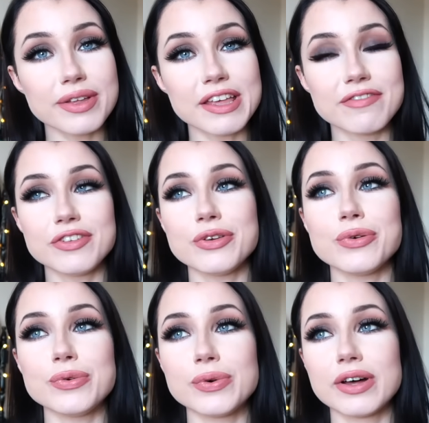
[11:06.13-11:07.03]
If
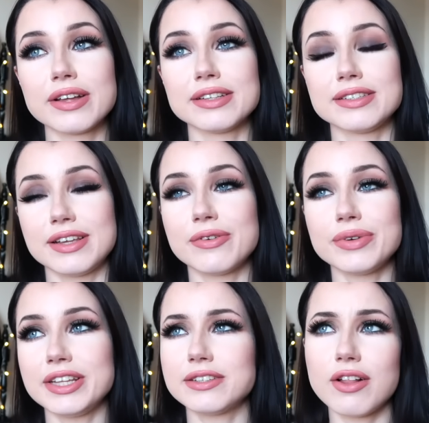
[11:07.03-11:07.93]
you
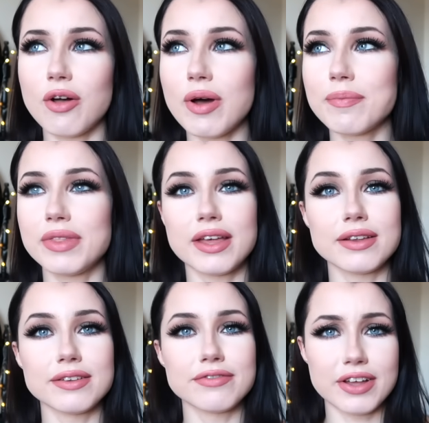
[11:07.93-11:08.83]
don't need to glow up,
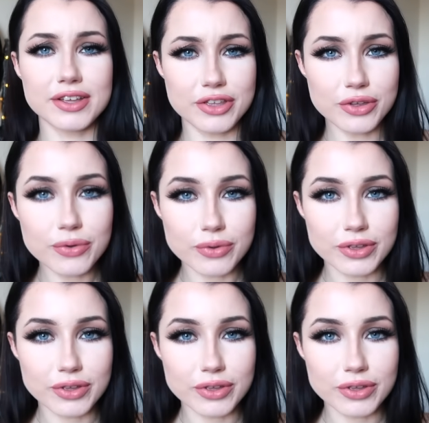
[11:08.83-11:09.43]
then fuck you.